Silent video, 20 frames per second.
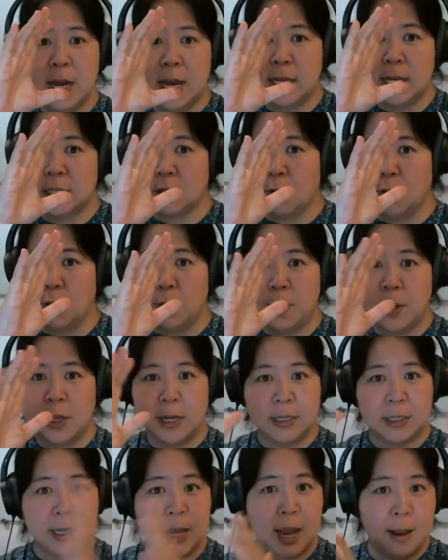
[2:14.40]
is going to be the
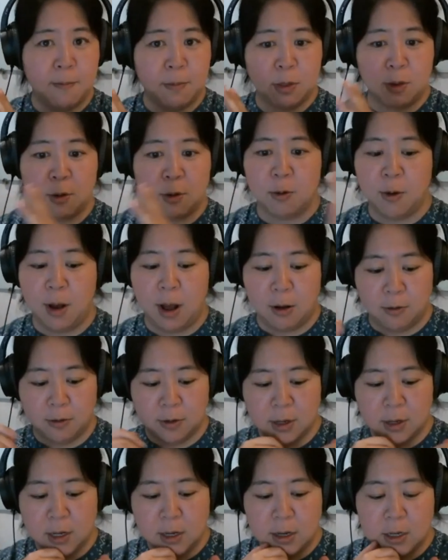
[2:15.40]
same throughout.
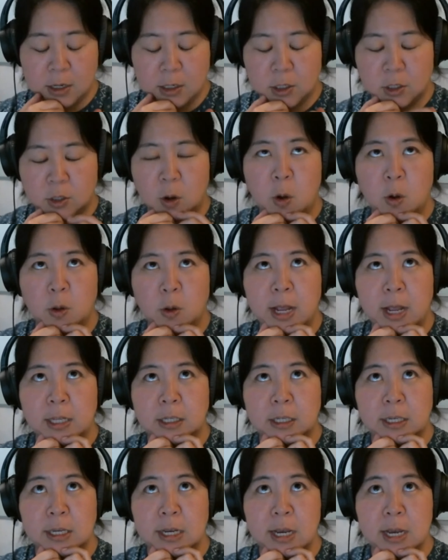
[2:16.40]
So let's
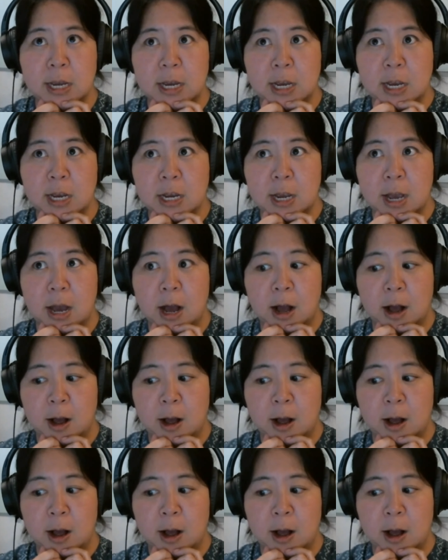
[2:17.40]
see,